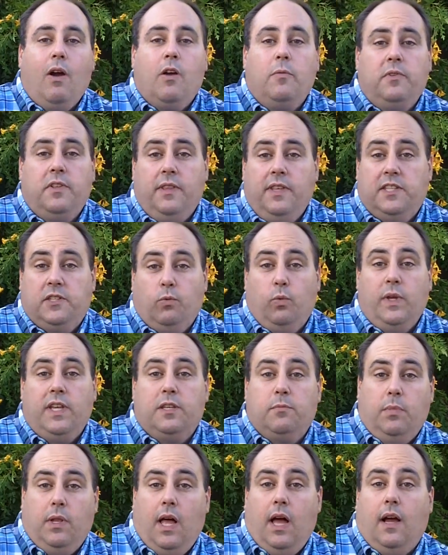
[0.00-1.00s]
Welcome to this
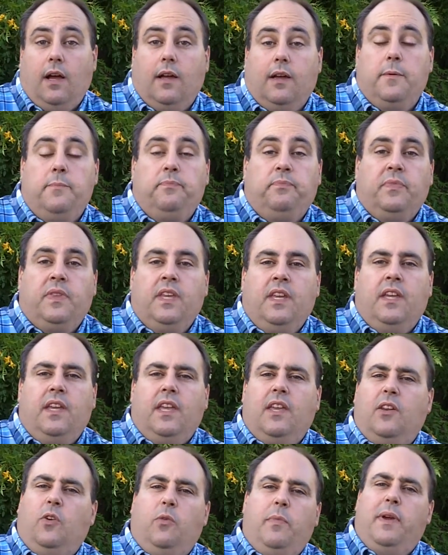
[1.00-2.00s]
week's blog.
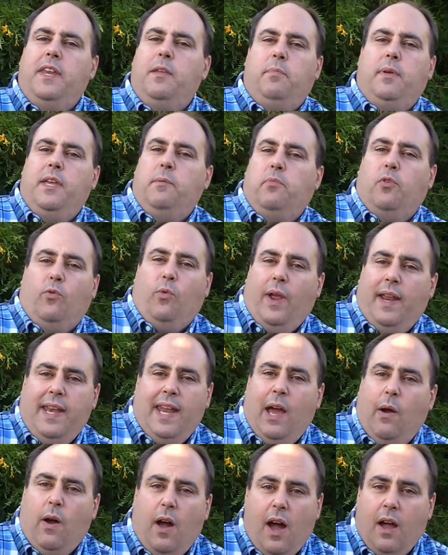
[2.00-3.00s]
You know, many people
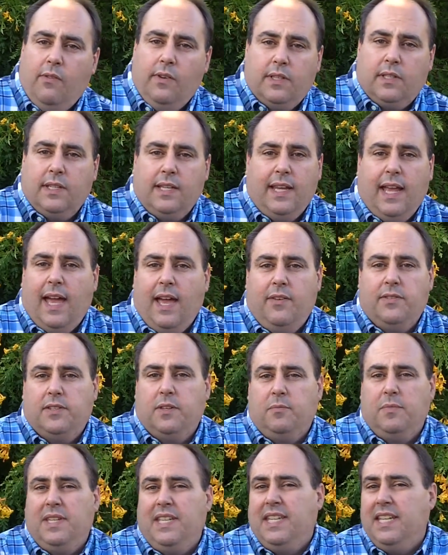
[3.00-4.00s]
right now obviously have
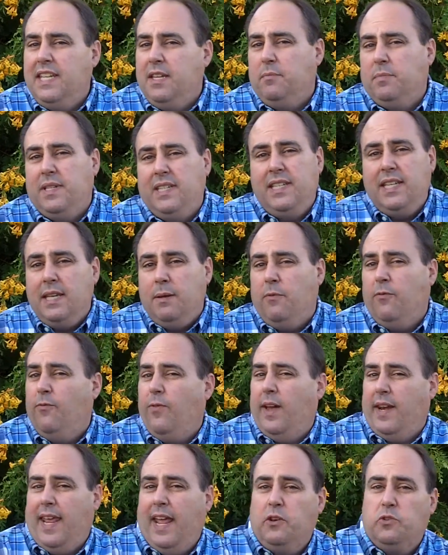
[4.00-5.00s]
some deep
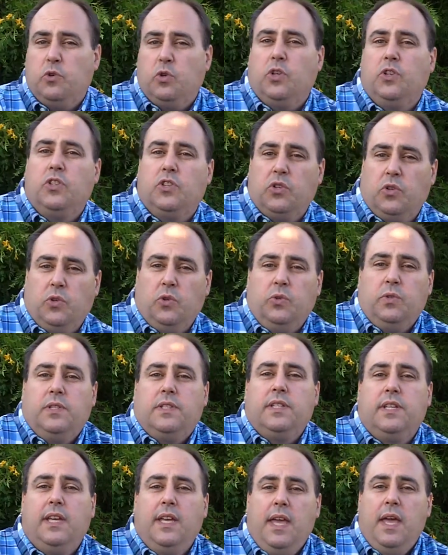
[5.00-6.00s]
financial
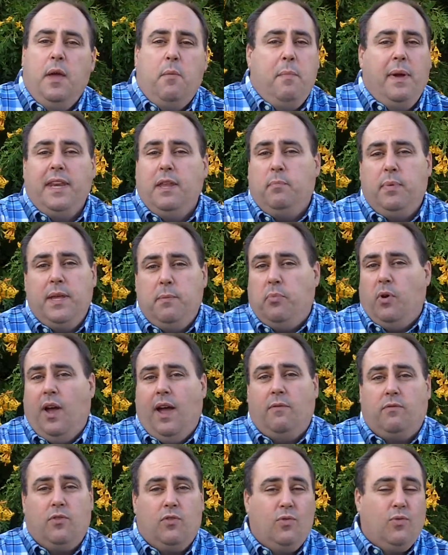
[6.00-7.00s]
concerns. Many
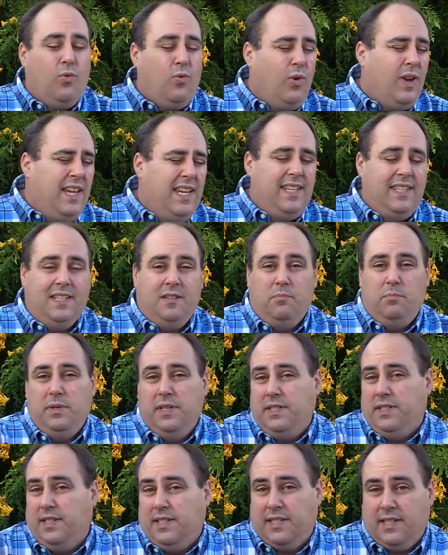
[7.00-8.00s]
people have crazy
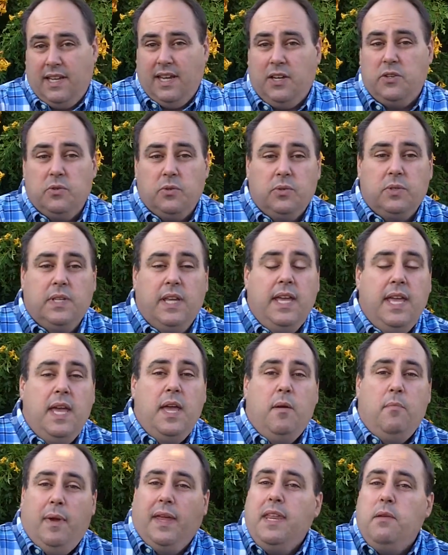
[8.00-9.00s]
busy schedules.
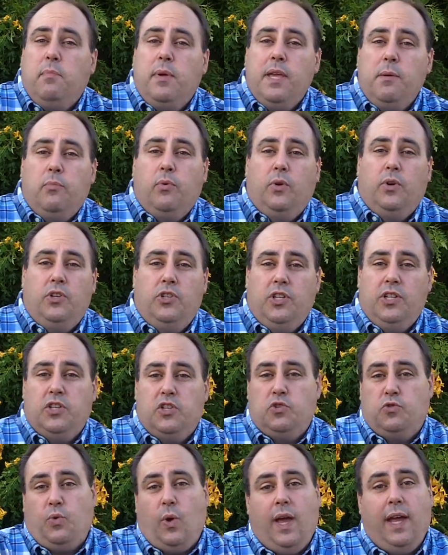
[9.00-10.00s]
Many people are
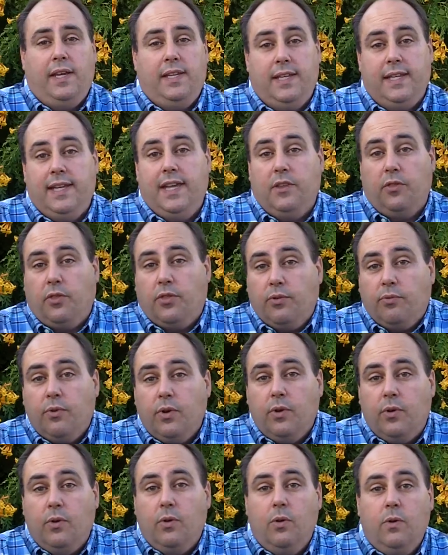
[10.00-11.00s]
just trying to get
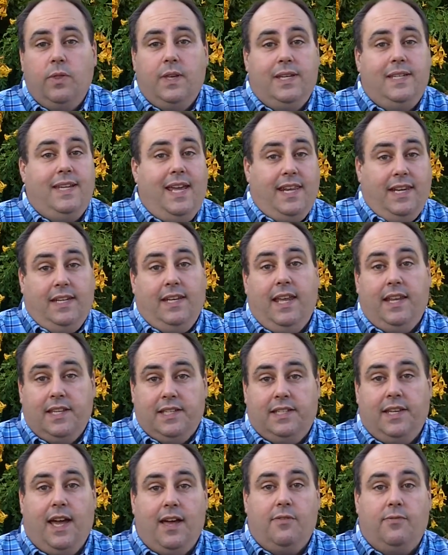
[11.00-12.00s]
through the day-to-day
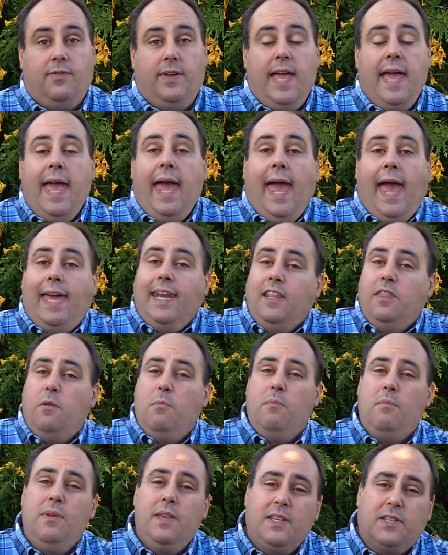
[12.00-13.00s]
stuff. And in
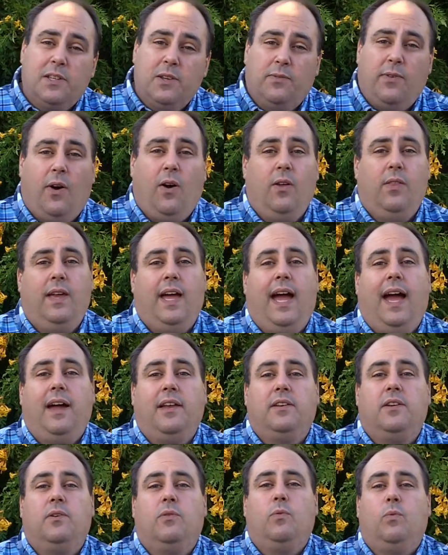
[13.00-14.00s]
the midst of all
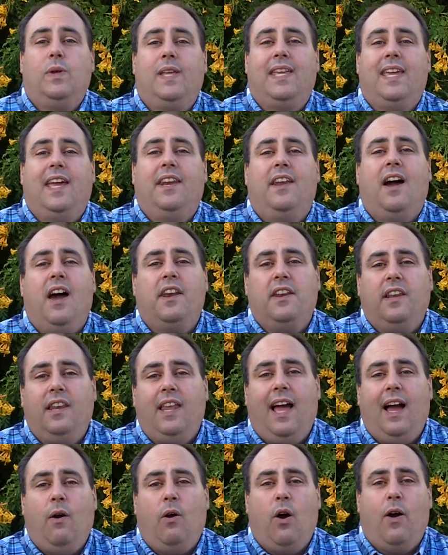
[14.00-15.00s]
that, we cannot
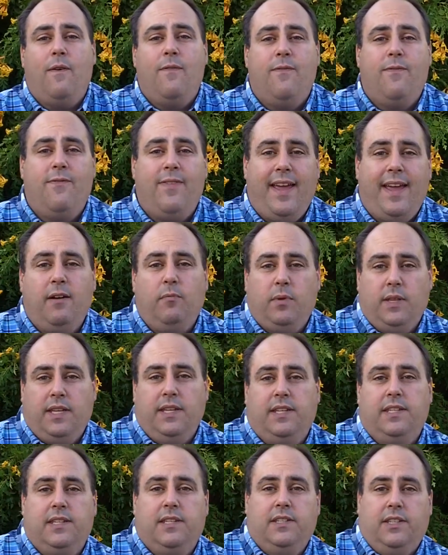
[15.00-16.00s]
allow our
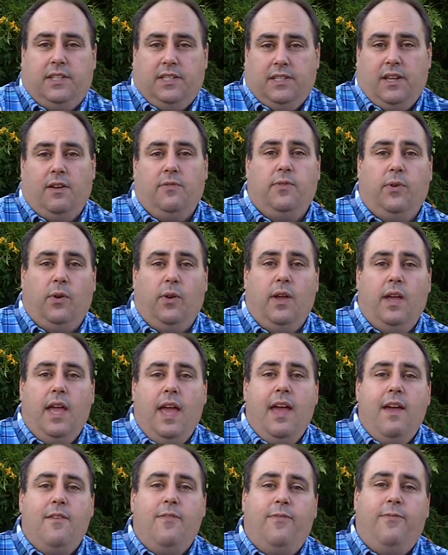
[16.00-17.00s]
families to suffer.
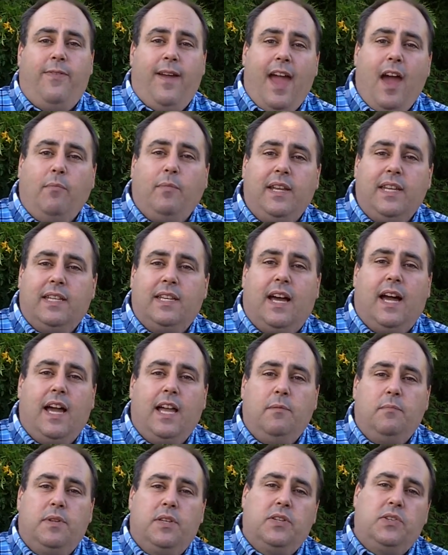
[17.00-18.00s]
Family
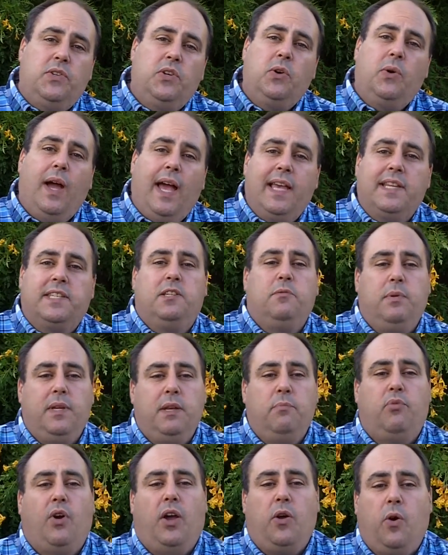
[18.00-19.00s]
time still has to
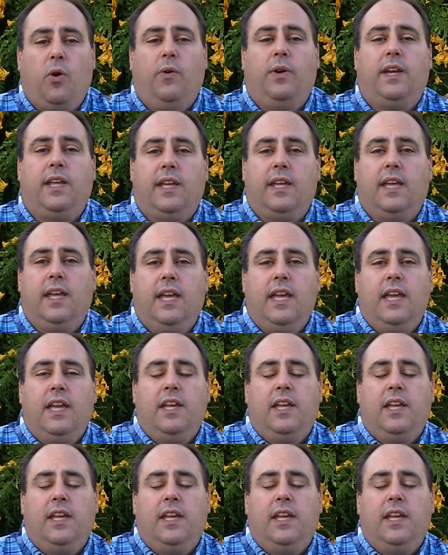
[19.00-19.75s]
be priority.